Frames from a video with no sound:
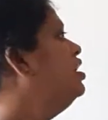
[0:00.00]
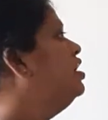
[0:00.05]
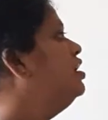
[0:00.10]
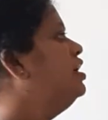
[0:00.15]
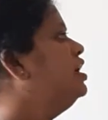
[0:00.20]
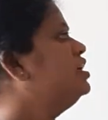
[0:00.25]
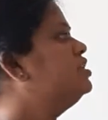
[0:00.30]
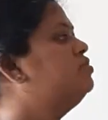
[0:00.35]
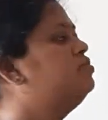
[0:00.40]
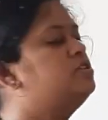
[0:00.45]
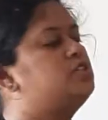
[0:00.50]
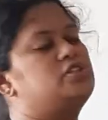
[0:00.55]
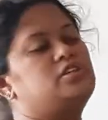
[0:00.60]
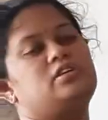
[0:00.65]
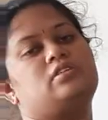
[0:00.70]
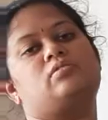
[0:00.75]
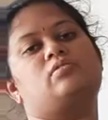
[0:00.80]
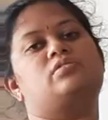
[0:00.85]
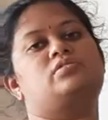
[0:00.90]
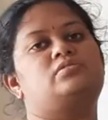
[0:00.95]
Next we shall
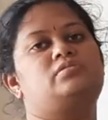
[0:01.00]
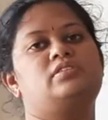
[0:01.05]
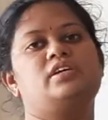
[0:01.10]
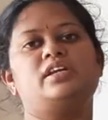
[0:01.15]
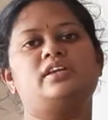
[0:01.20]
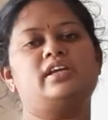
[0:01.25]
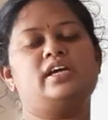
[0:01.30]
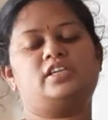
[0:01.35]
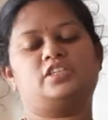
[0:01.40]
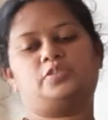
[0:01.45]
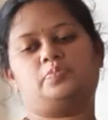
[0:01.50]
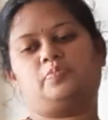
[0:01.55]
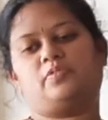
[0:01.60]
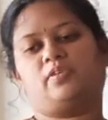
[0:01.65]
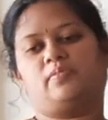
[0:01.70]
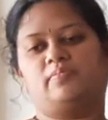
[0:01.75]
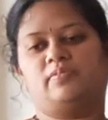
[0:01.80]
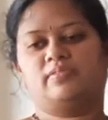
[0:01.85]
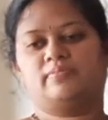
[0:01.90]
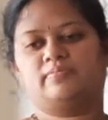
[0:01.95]
go to the next problem.